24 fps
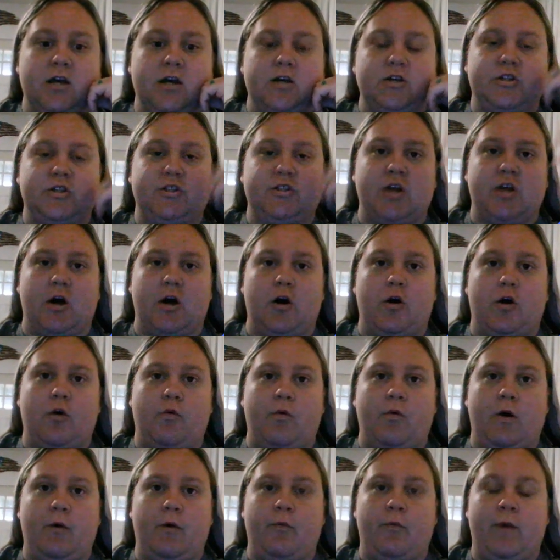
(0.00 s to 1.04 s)

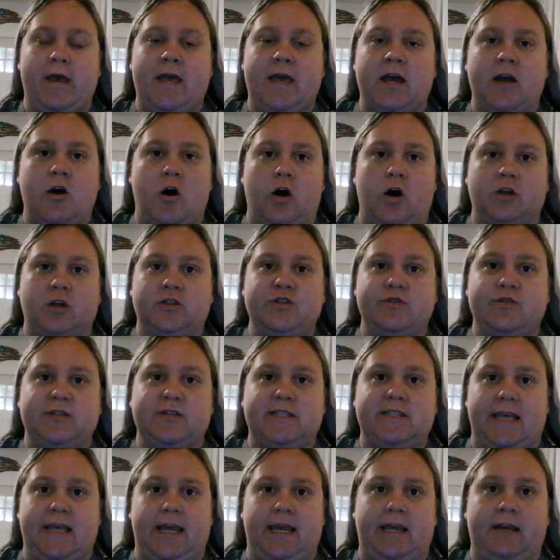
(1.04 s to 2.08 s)
so we get called to a
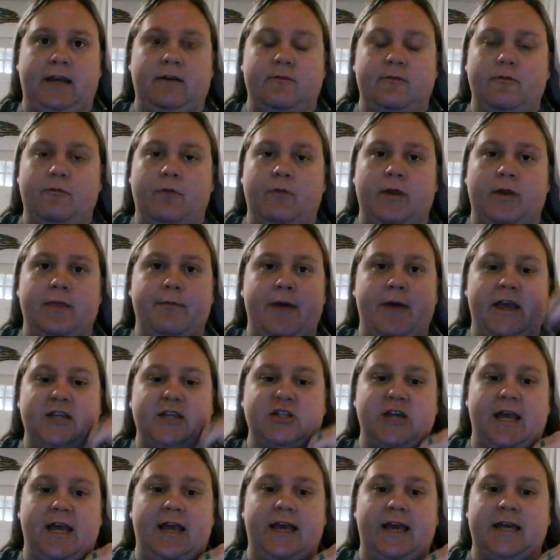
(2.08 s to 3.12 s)
scene where the
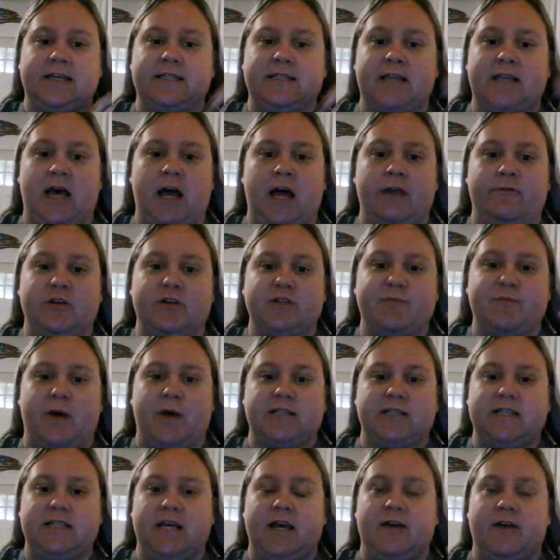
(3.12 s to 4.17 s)
patient is
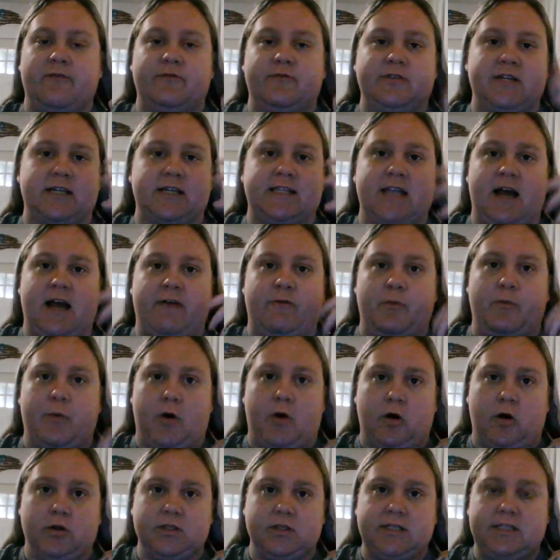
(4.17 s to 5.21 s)
unresponsive, doesn't have a
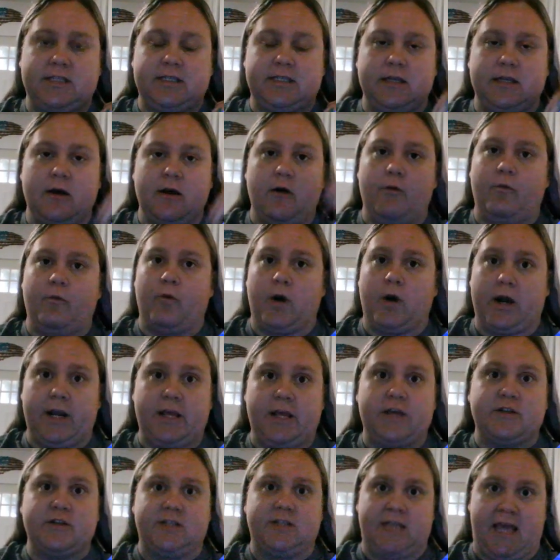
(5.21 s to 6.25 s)
pulse. We're going to
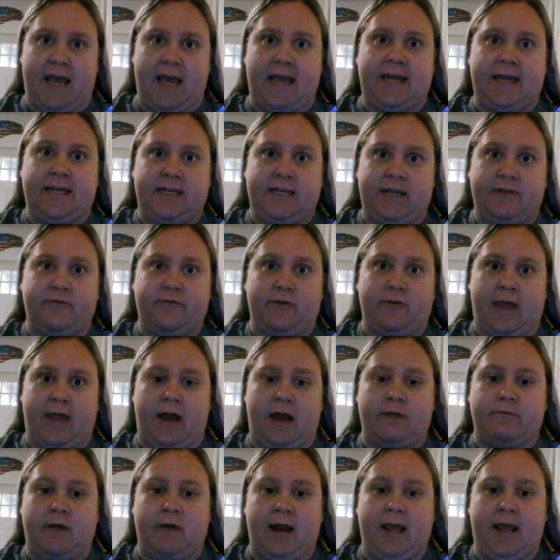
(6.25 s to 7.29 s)
use the AED for
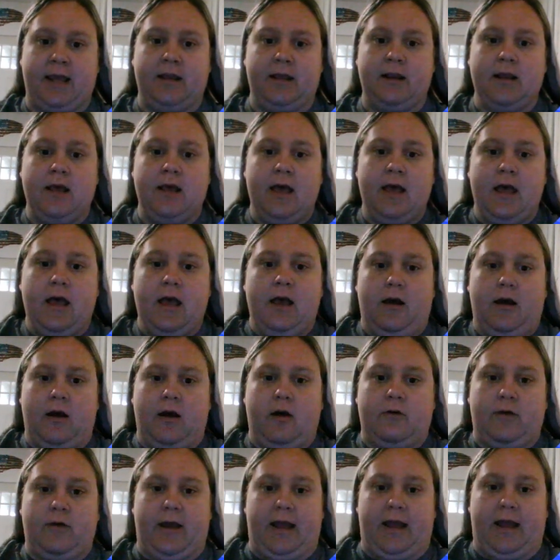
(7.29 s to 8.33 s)
that, right?
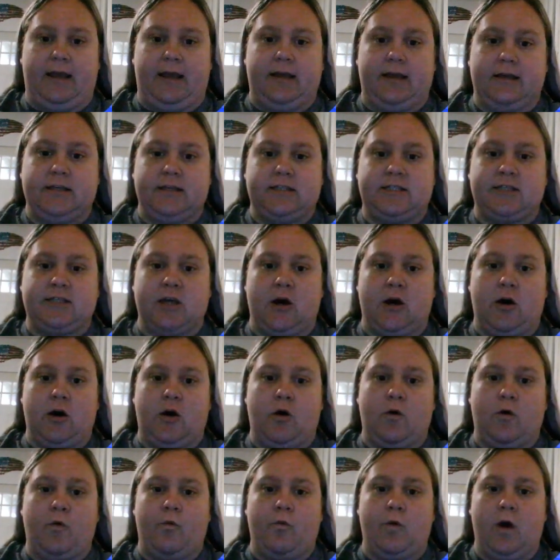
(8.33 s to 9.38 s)
Okay,
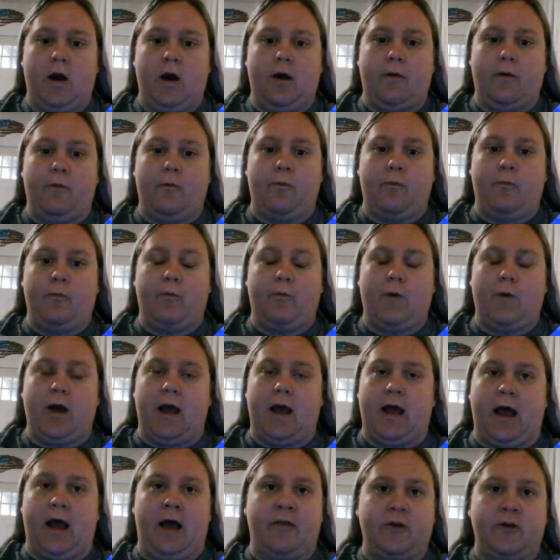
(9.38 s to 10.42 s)
so
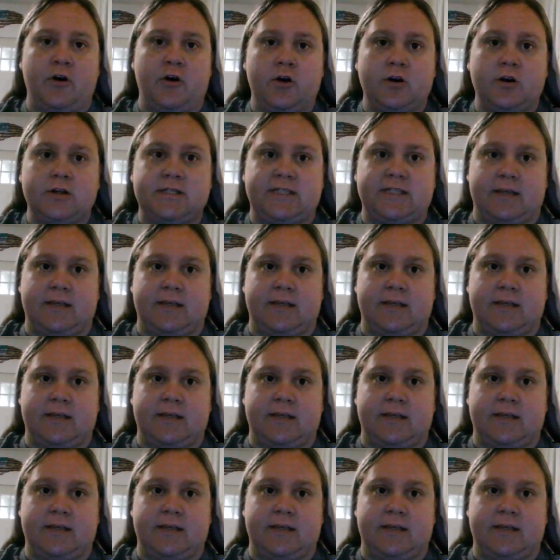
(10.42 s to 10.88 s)
other